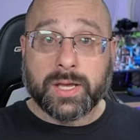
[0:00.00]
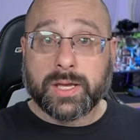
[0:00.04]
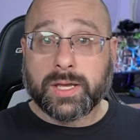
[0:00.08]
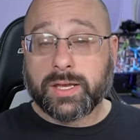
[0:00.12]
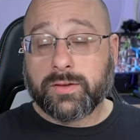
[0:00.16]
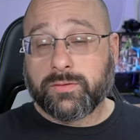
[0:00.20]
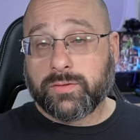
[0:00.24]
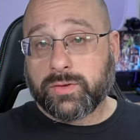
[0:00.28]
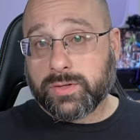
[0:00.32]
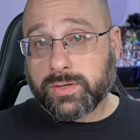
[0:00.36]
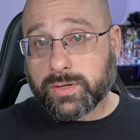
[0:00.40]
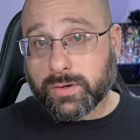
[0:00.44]

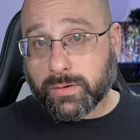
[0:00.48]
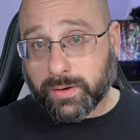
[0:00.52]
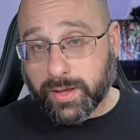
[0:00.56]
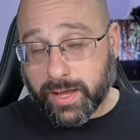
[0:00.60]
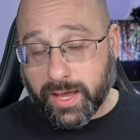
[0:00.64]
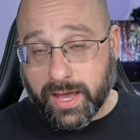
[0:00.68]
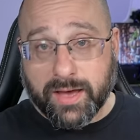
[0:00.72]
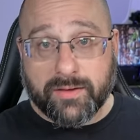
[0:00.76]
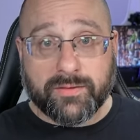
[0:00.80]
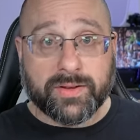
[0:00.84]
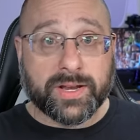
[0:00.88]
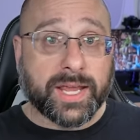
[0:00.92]
If you don't
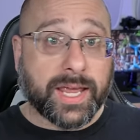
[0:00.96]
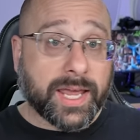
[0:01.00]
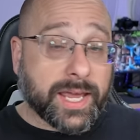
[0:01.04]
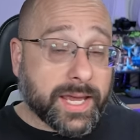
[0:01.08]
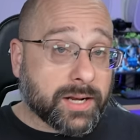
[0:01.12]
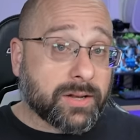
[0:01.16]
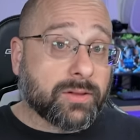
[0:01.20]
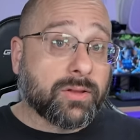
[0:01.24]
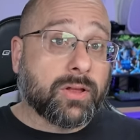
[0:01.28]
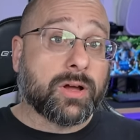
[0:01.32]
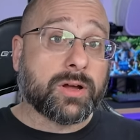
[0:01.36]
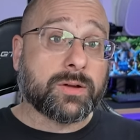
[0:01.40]
have an
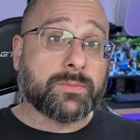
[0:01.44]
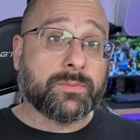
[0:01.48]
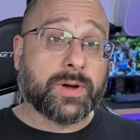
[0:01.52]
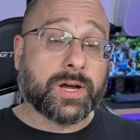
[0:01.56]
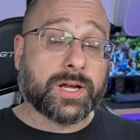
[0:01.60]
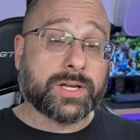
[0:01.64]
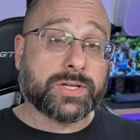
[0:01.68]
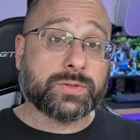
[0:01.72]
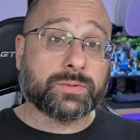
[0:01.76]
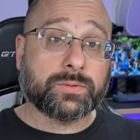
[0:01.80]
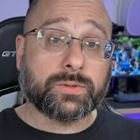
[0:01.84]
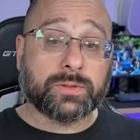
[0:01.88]
analog
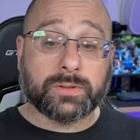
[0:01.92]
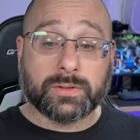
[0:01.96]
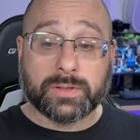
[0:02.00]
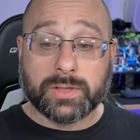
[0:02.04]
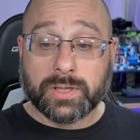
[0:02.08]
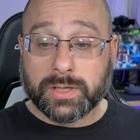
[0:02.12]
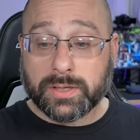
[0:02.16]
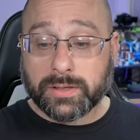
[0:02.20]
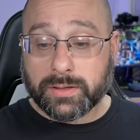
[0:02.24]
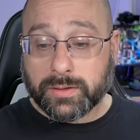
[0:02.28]
module,